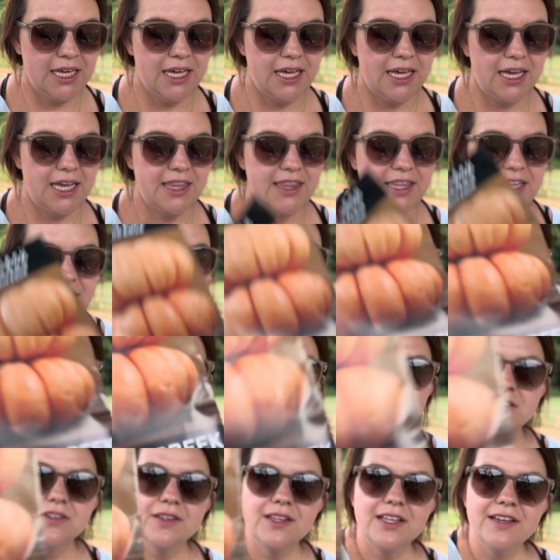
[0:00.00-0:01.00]
And then I
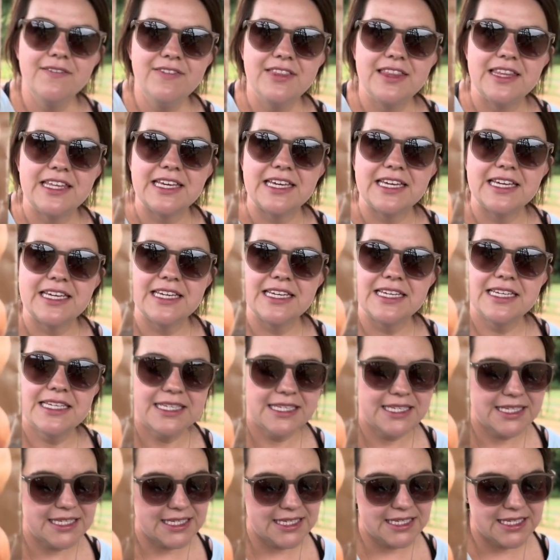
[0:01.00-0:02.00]
also love
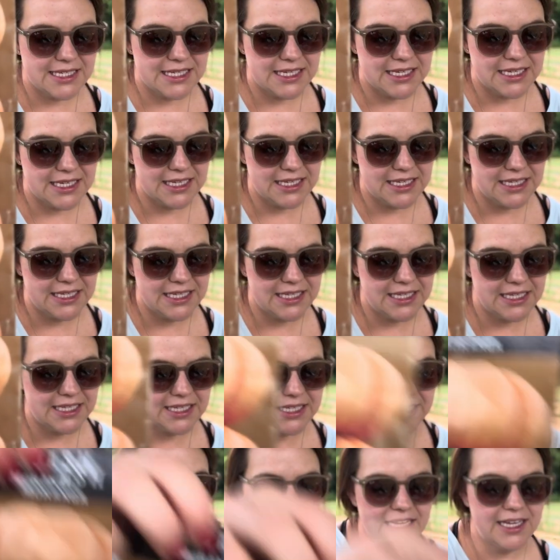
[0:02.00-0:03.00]
these.
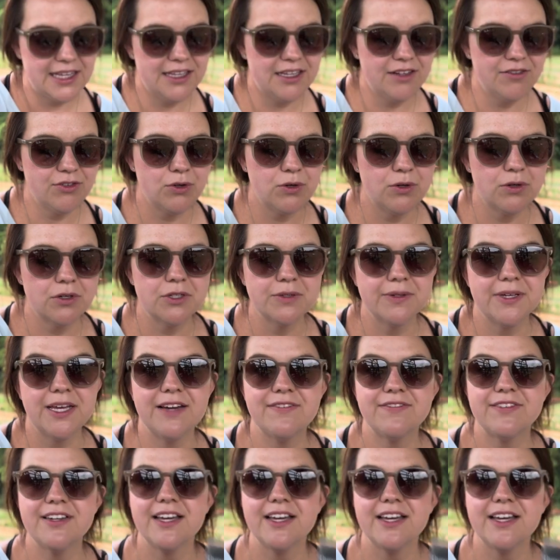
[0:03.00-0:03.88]
And then of course we have to